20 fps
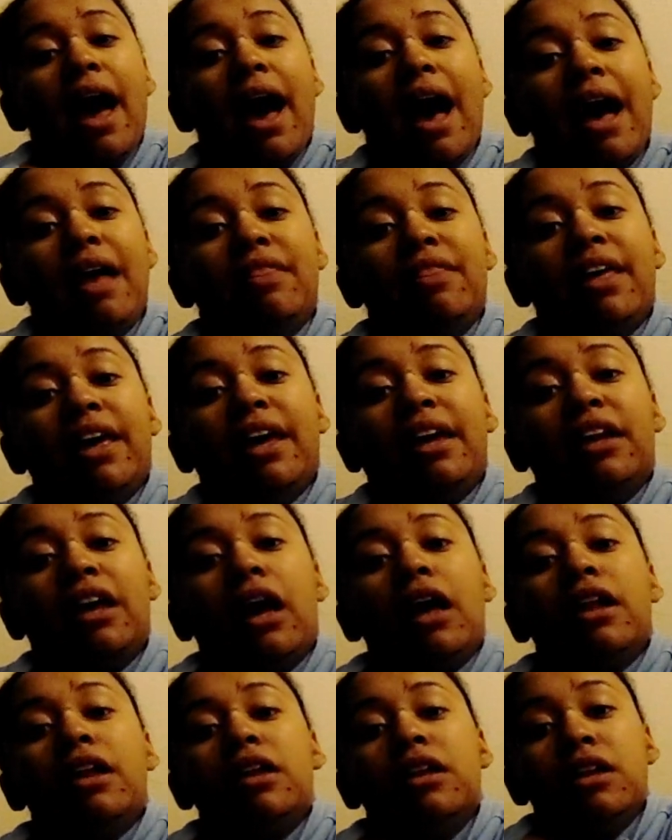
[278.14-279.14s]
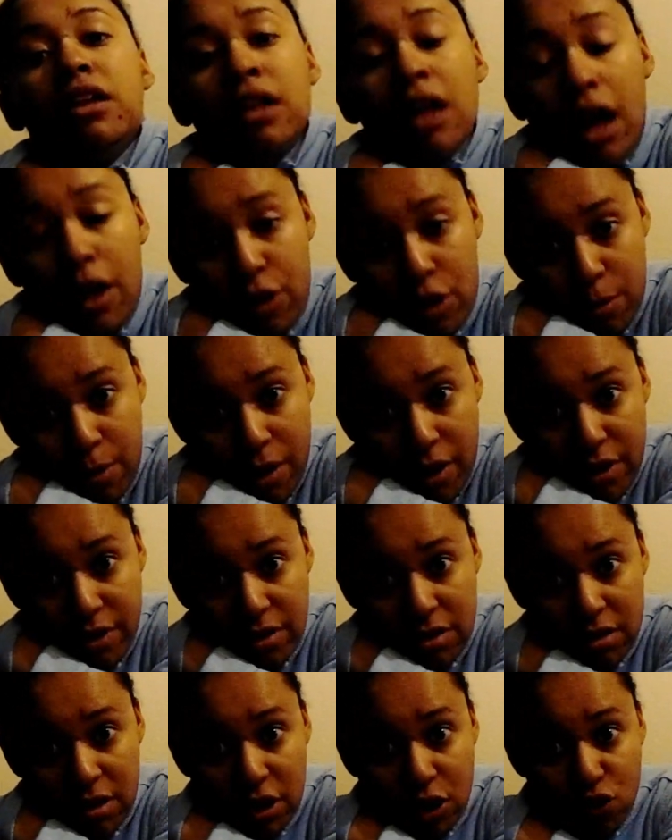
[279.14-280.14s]
and then another
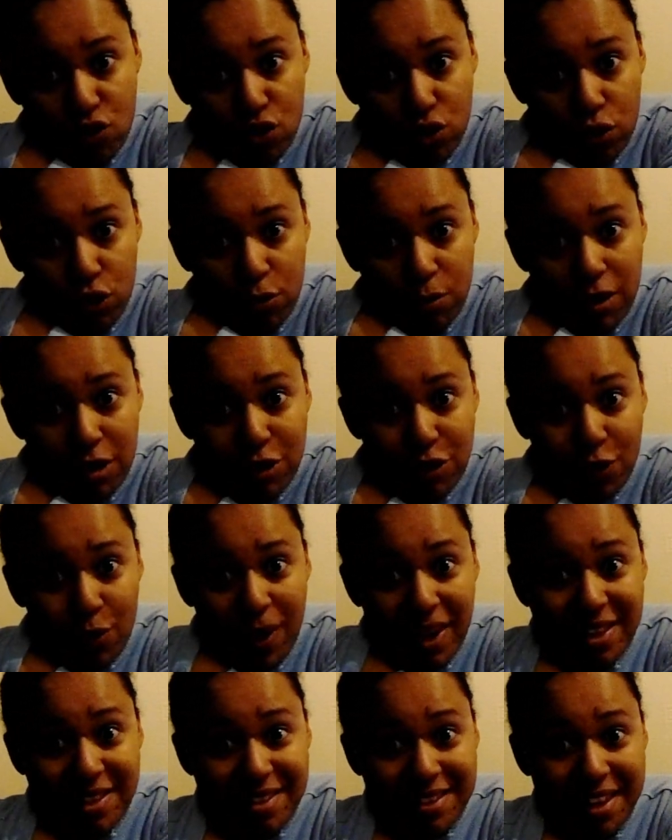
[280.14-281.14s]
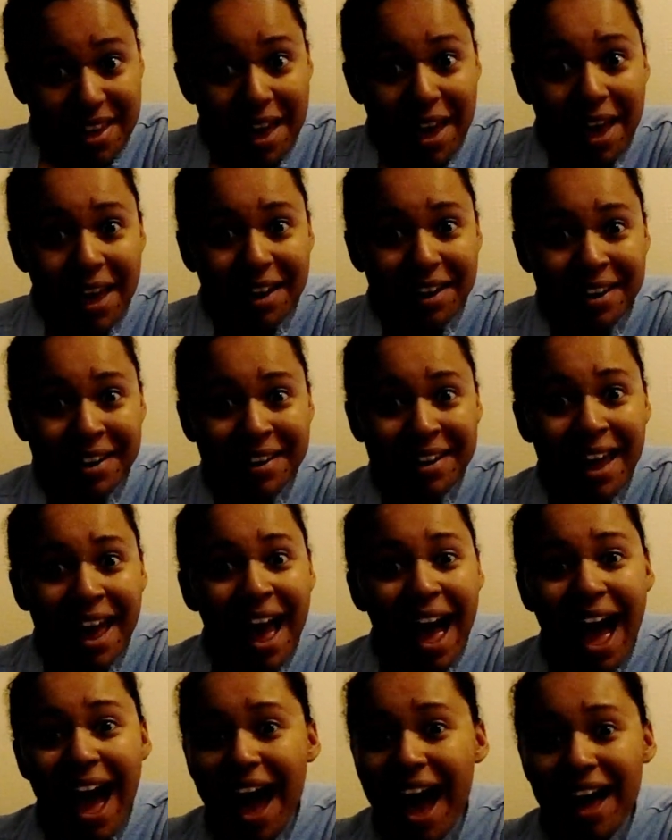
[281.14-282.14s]
person introduced me to ACN,
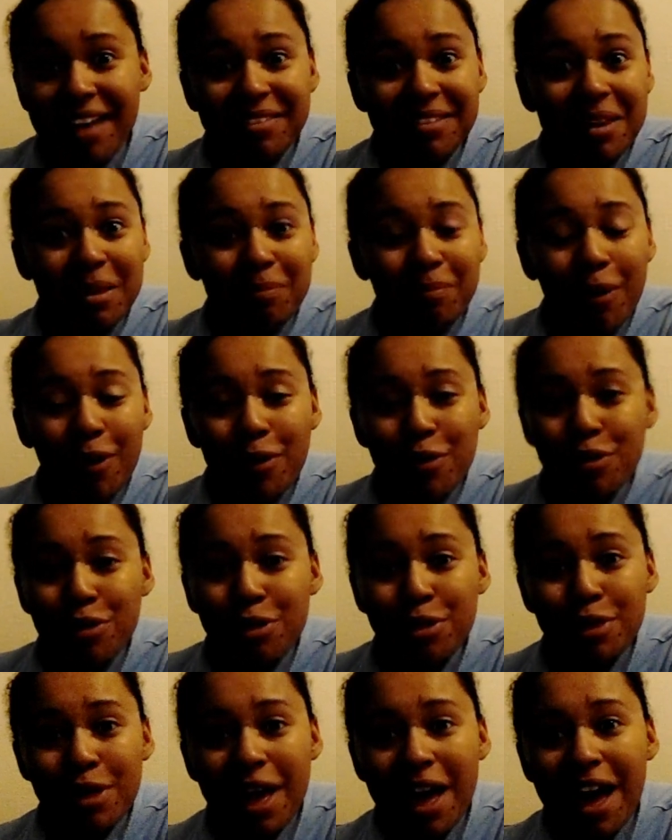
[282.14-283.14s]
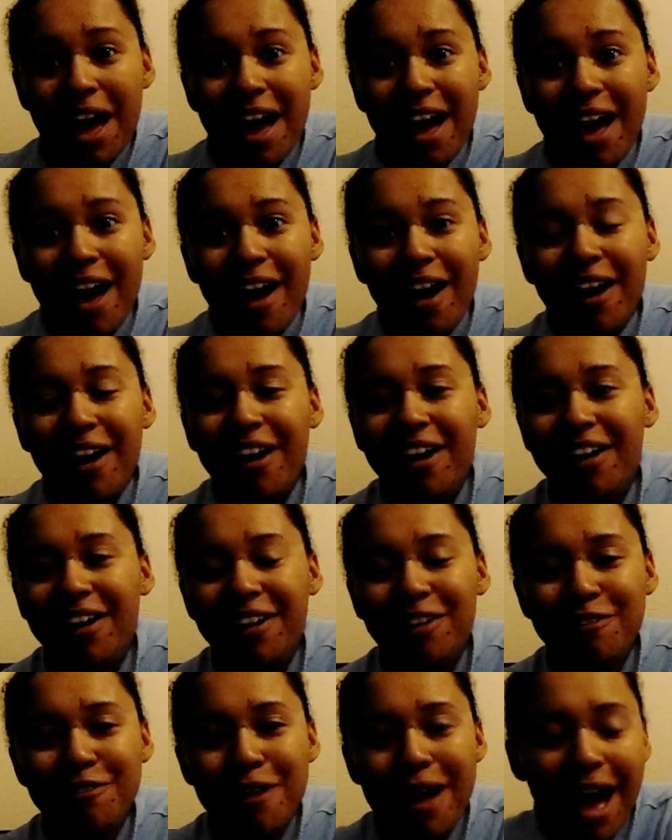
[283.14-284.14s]
and they both,
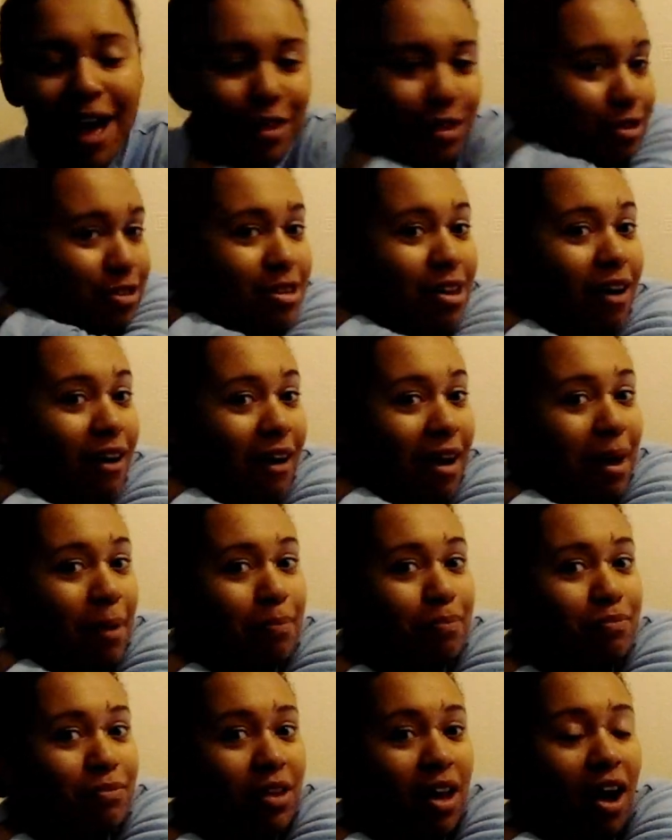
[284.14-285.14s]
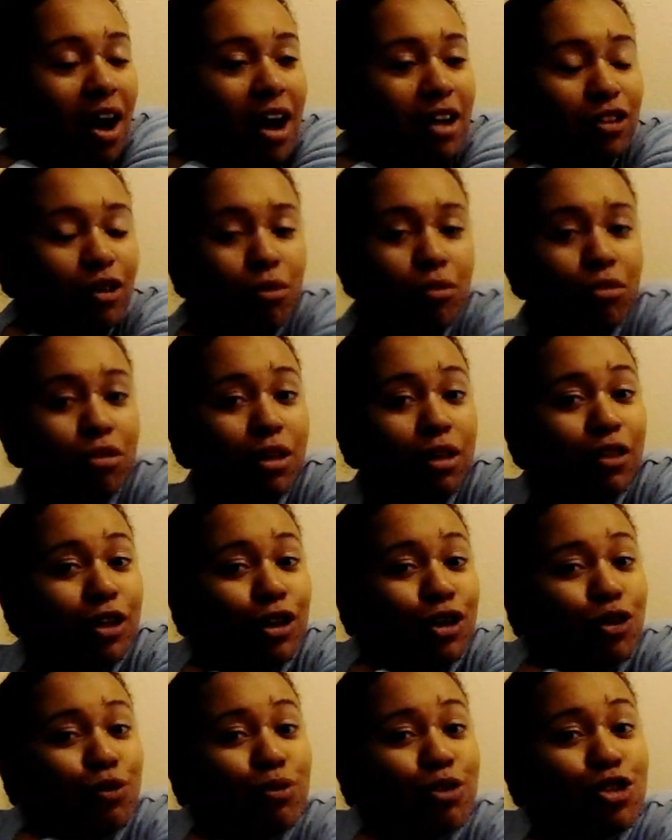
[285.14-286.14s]
at the time, I don't think
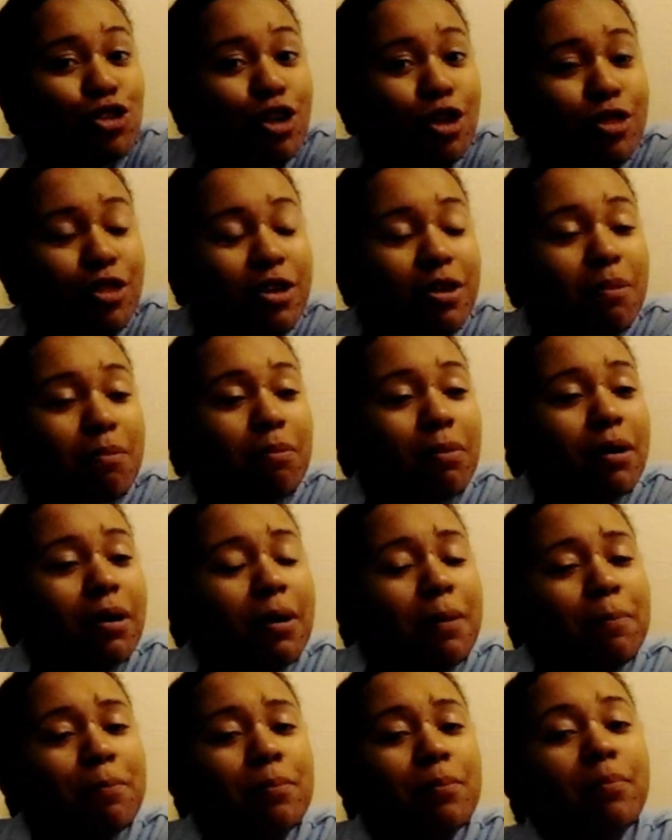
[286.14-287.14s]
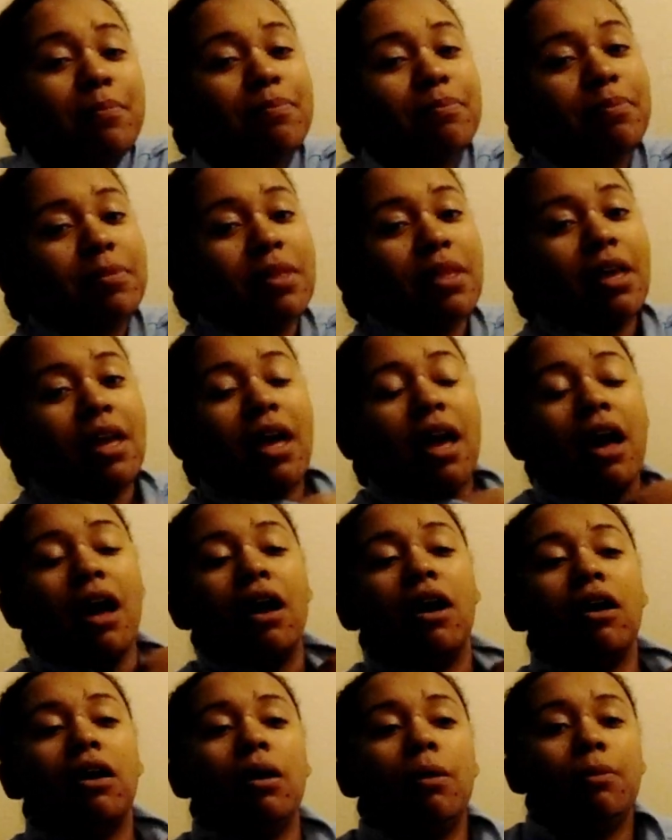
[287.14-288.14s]
they knew each other, but
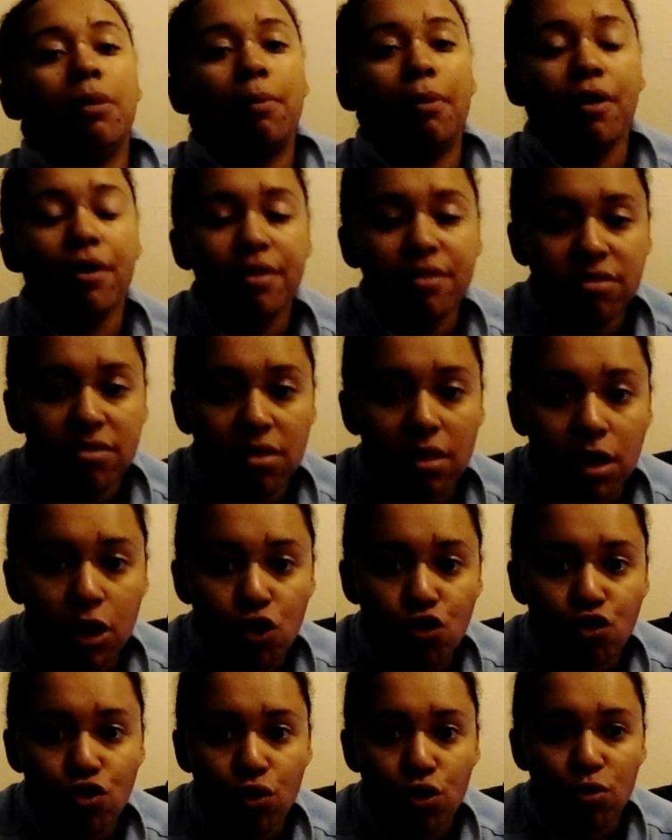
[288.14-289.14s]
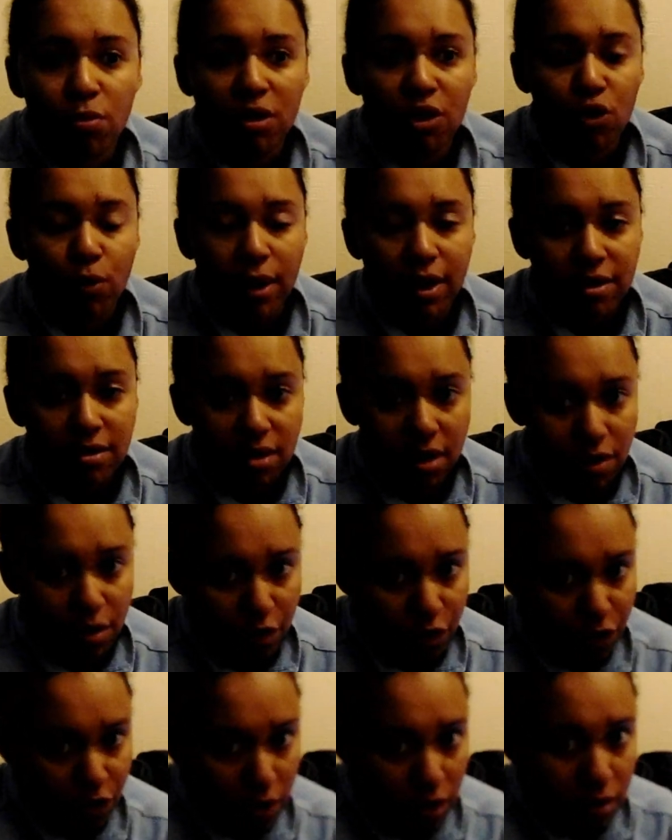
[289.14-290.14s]
the person that introduced me to ACN
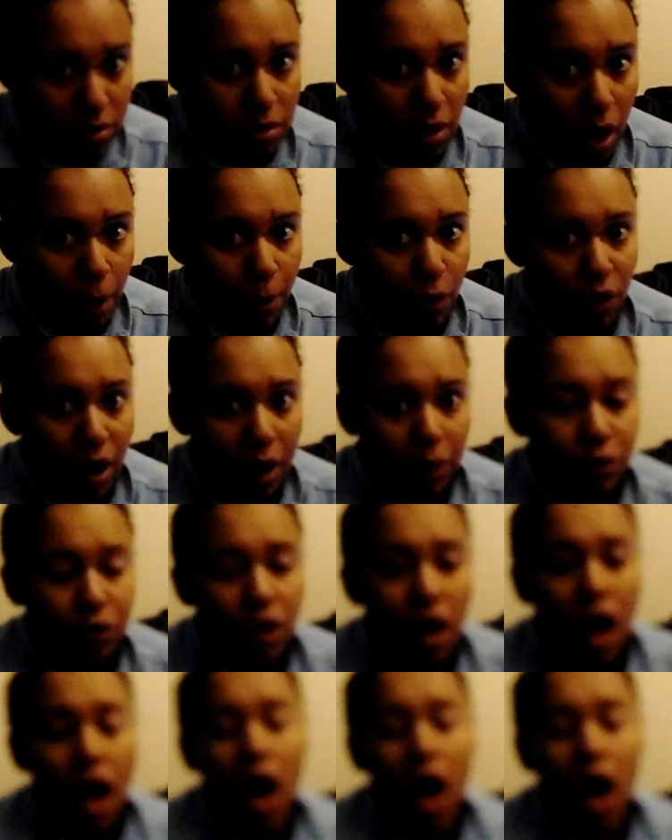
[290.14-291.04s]
the first time around,